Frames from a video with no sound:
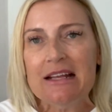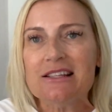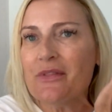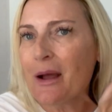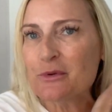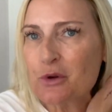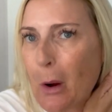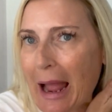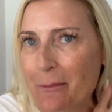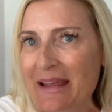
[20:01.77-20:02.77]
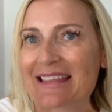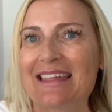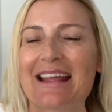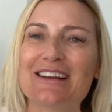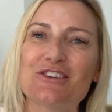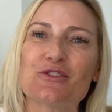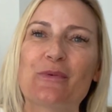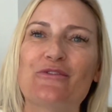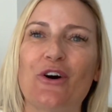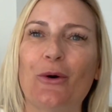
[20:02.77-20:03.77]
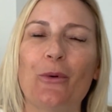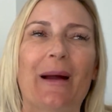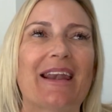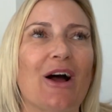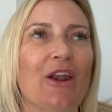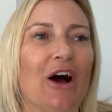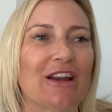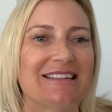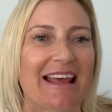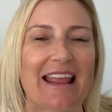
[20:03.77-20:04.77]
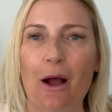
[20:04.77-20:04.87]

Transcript: So that was quite a big thing. Just before we went on holiday, I